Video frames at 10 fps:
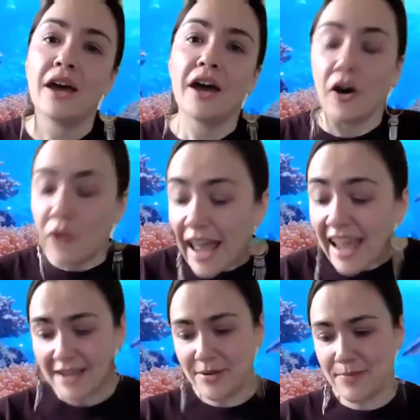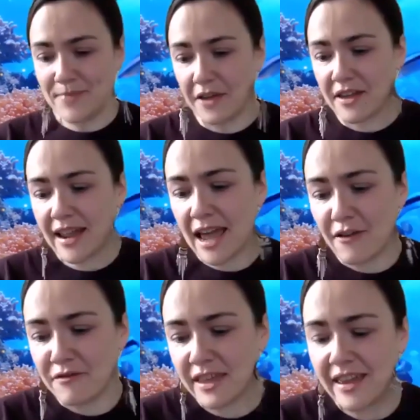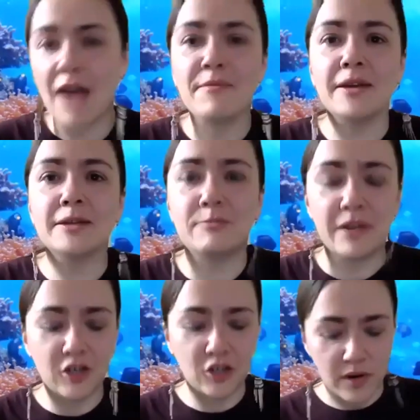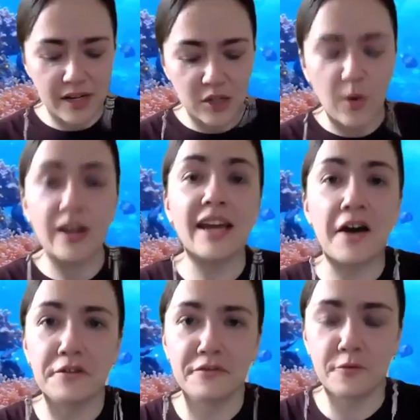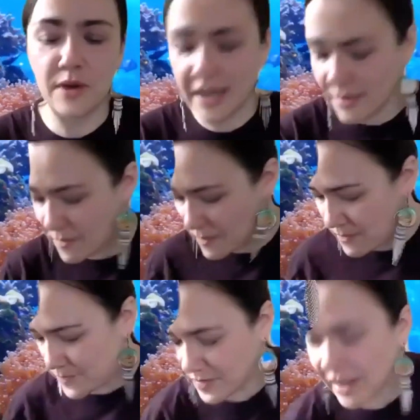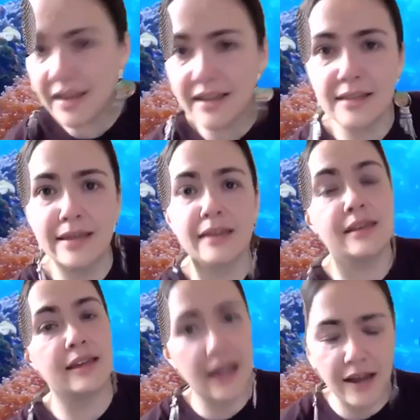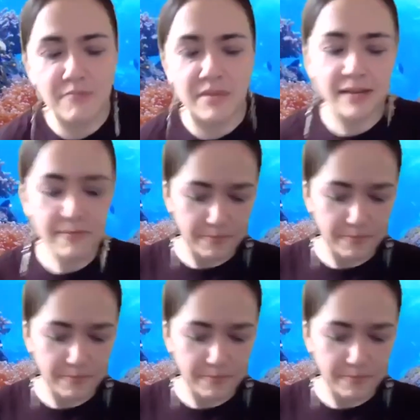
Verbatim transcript: Okay, now that I have the Emmy speech 2020 out of the way, I'd like to thank the Academy.